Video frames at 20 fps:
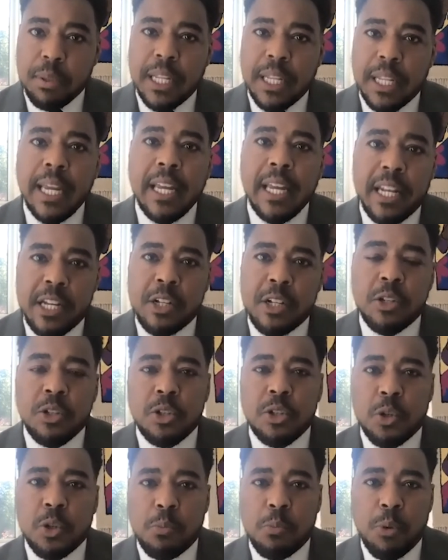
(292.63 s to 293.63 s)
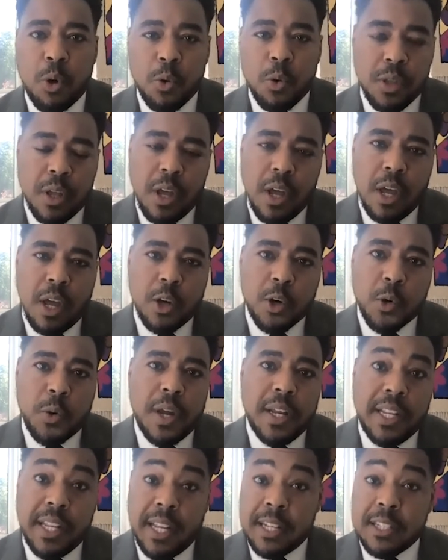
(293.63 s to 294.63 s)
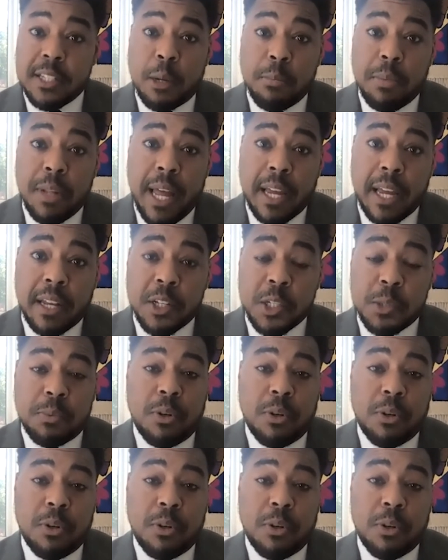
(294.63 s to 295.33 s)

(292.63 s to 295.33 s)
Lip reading: played into both creating anti-Blackness,